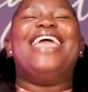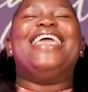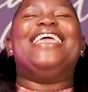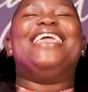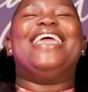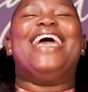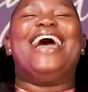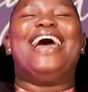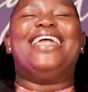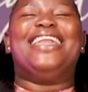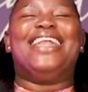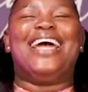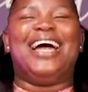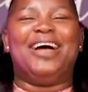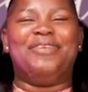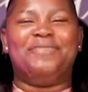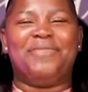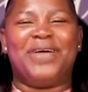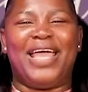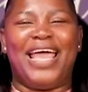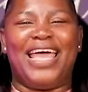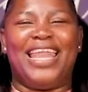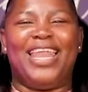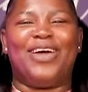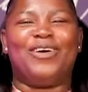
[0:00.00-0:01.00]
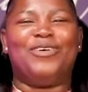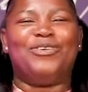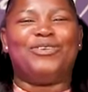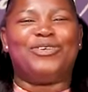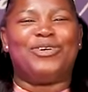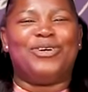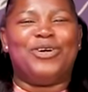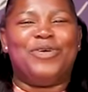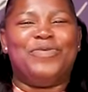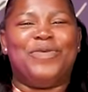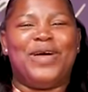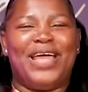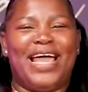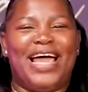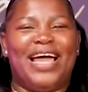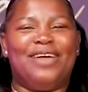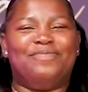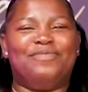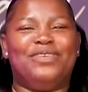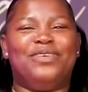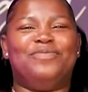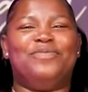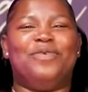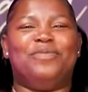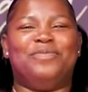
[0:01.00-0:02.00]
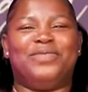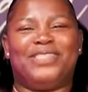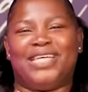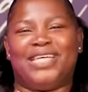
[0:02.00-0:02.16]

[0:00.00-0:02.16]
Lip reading: Nyan, I'm gonna go away. Me bum